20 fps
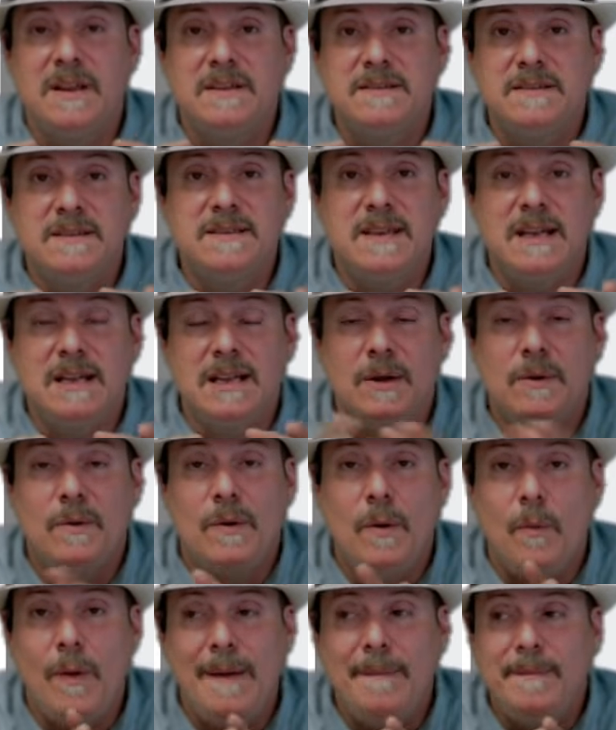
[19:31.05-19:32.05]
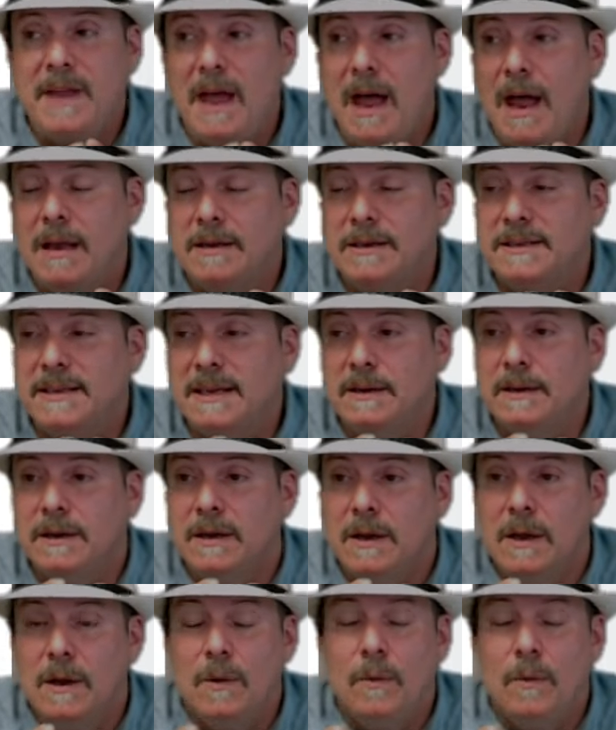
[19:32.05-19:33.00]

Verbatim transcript: That's exactly what Web Dollar did.